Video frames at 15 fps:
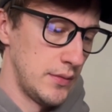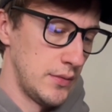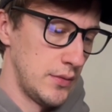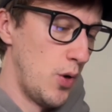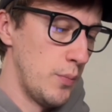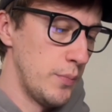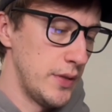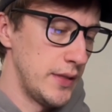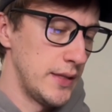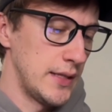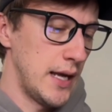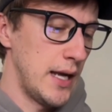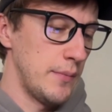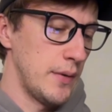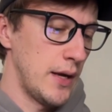Open the
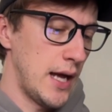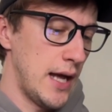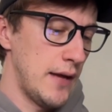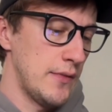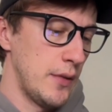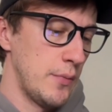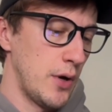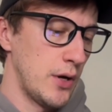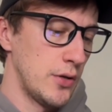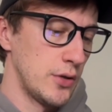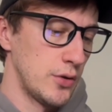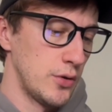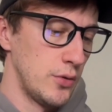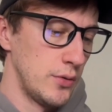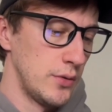tab. I have the partner
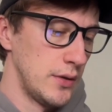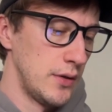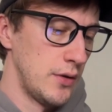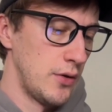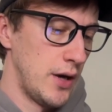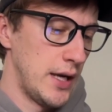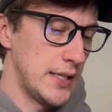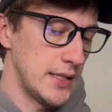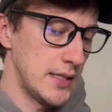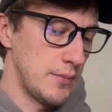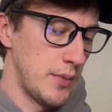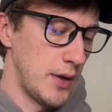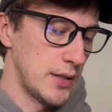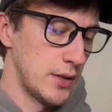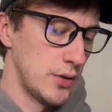code. Write this
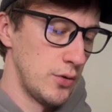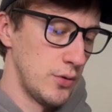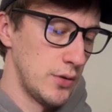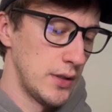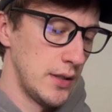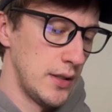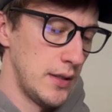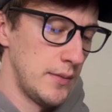partner code.